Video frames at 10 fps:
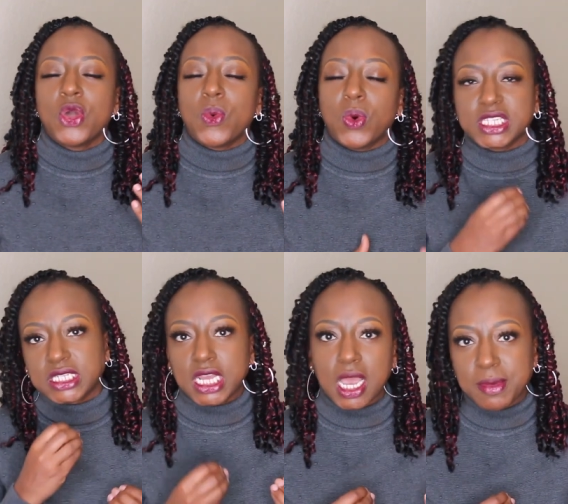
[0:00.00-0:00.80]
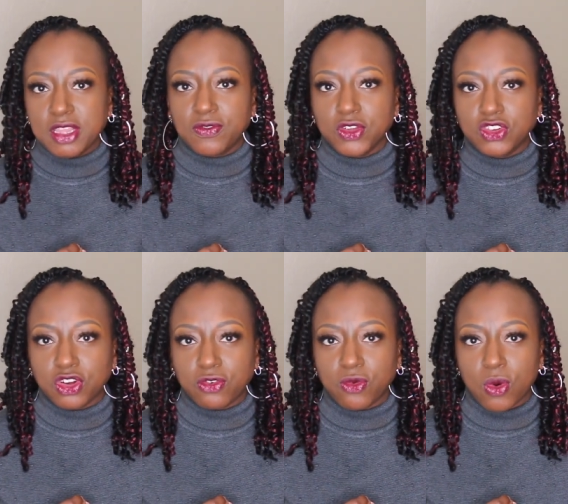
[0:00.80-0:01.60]
what's to come in the
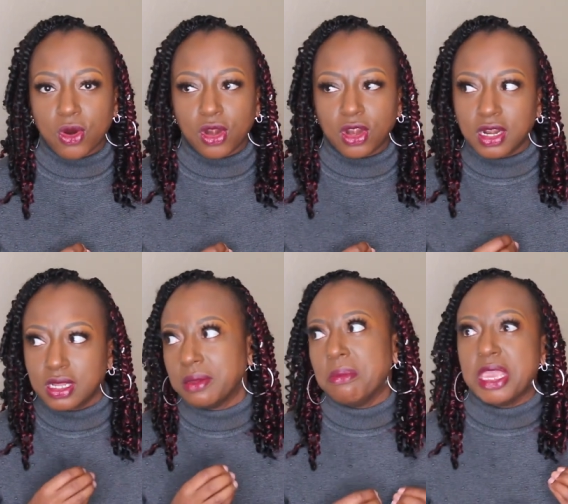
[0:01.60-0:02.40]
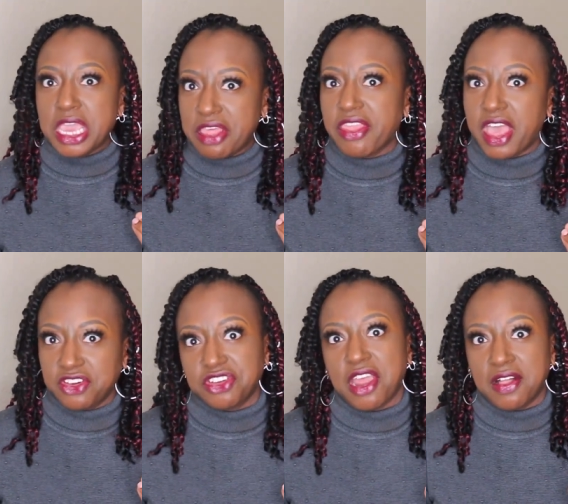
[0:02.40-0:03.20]
future for me and
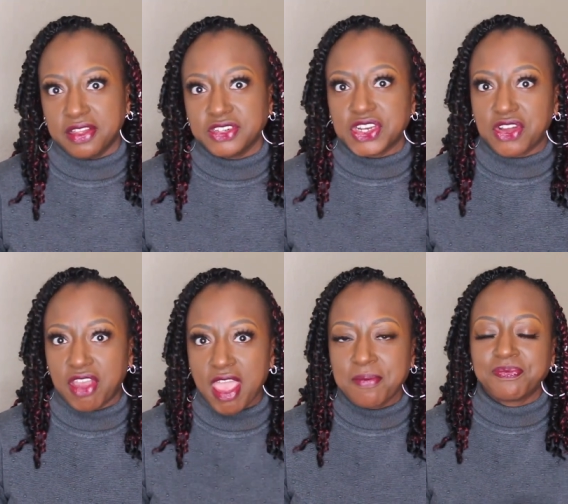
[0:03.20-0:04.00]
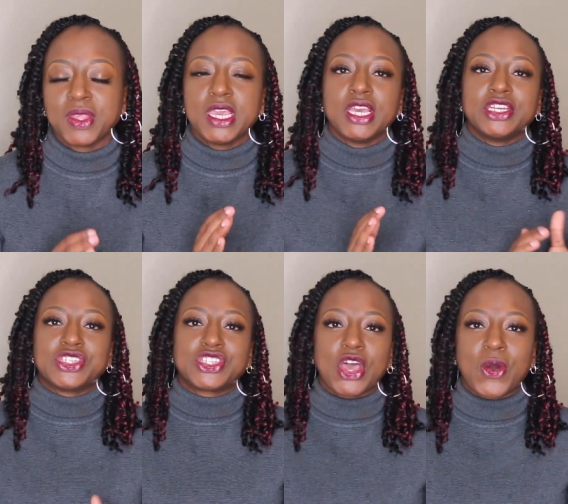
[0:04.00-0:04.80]
that challenge. Okay,
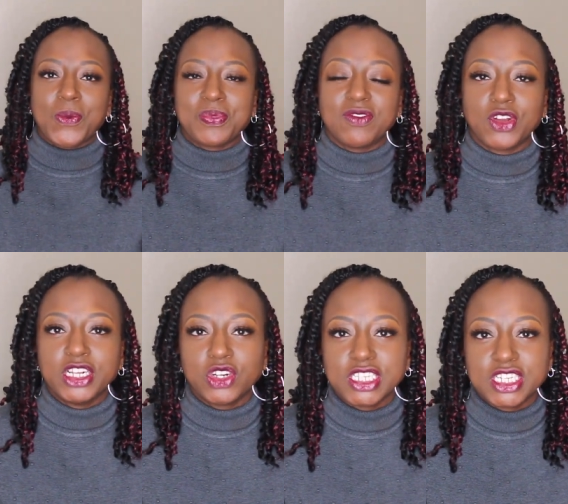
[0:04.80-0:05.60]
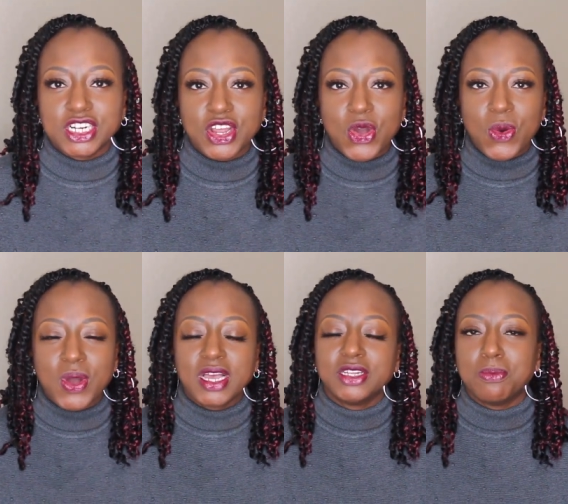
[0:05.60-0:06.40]
so if you're interested to
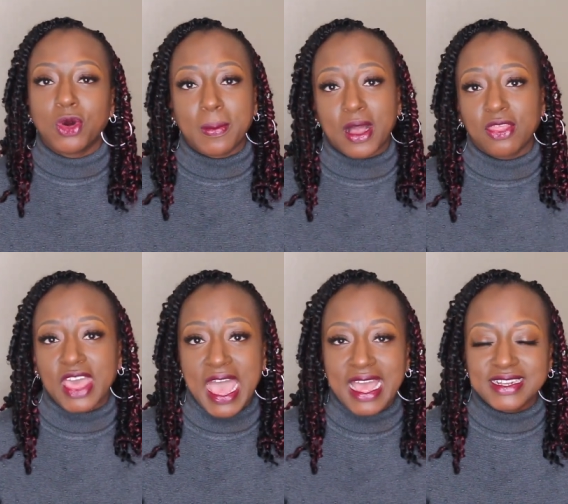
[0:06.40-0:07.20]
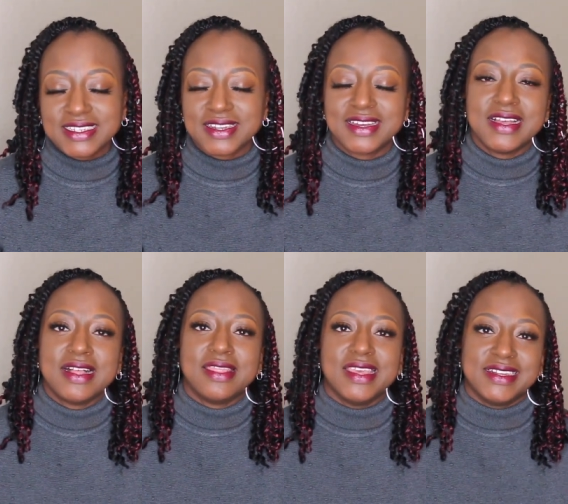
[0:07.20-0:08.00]
know more about that,
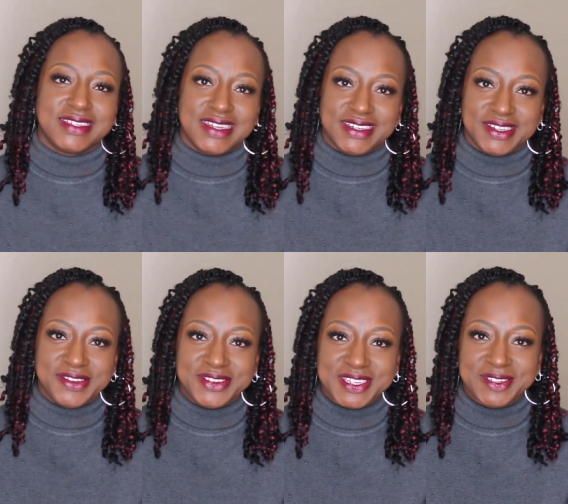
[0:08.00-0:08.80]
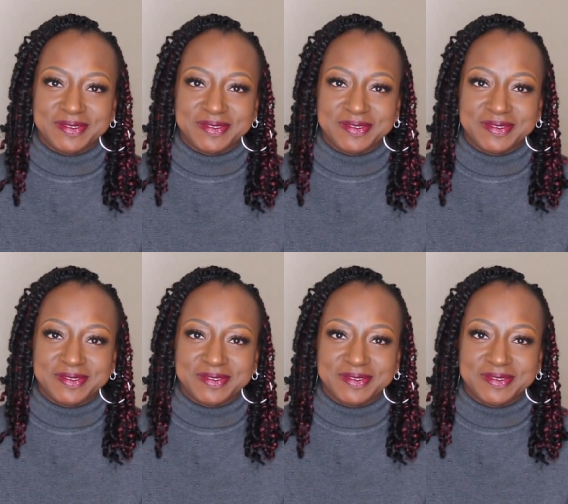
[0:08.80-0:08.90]
then stay tuned.